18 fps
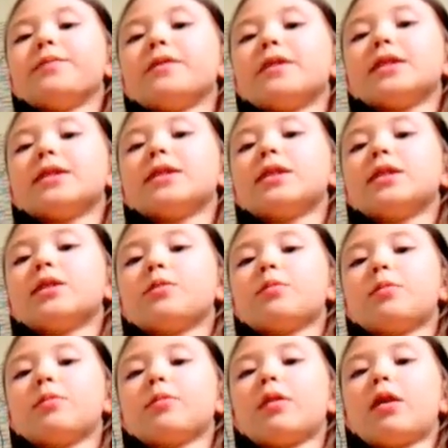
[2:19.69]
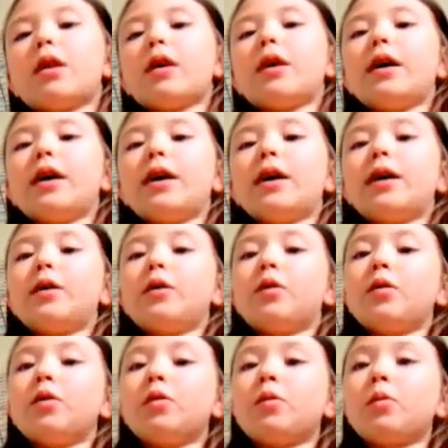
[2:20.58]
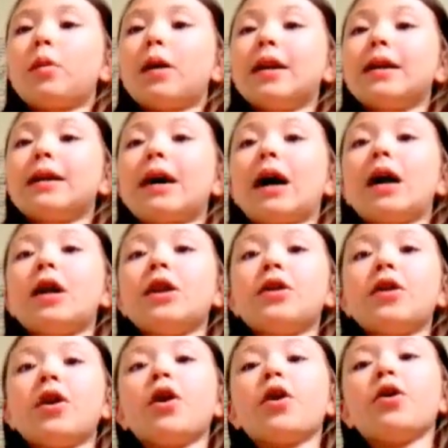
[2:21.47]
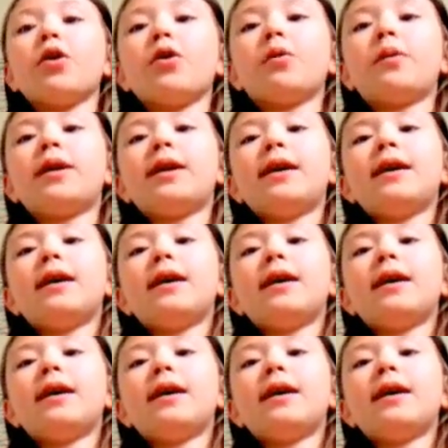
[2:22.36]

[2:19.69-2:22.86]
This is one that I know